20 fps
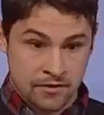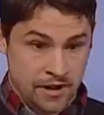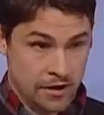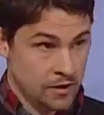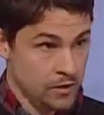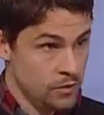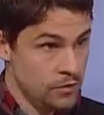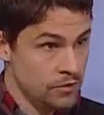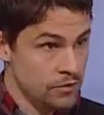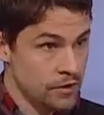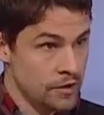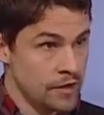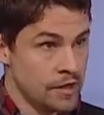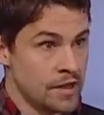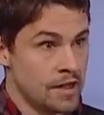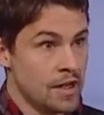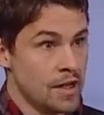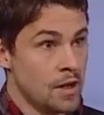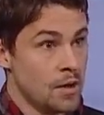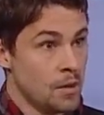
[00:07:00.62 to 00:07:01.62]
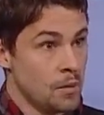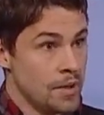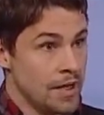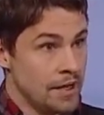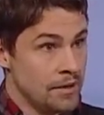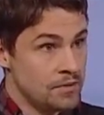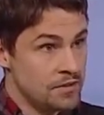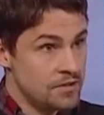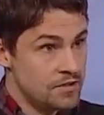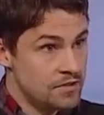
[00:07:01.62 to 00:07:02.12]
Vancouver, we
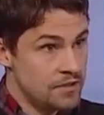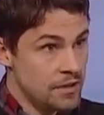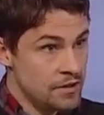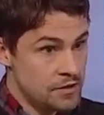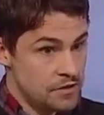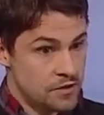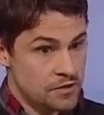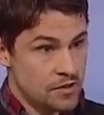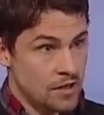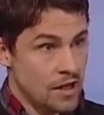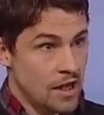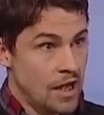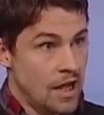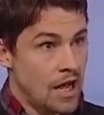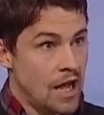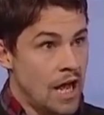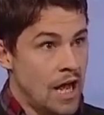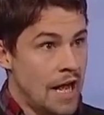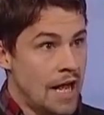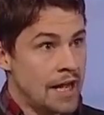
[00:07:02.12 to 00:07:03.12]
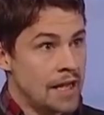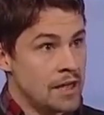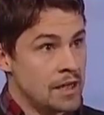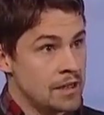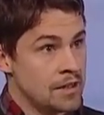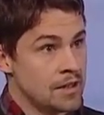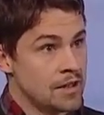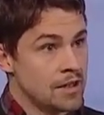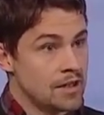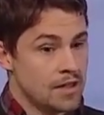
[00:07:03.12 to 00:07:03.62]
have such high.